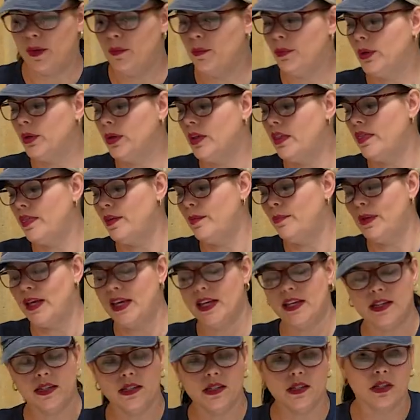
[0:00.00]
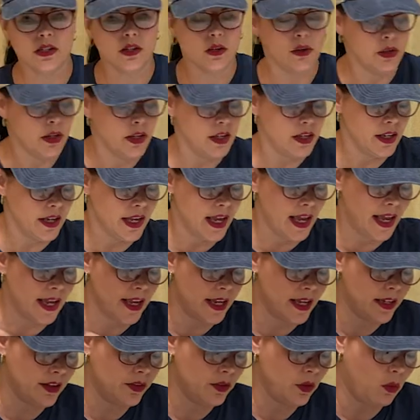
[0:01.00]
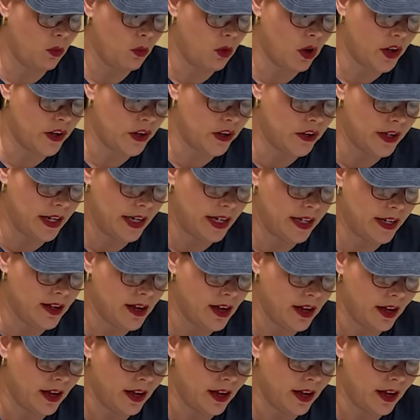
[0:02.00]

and put the baking soda and the water in a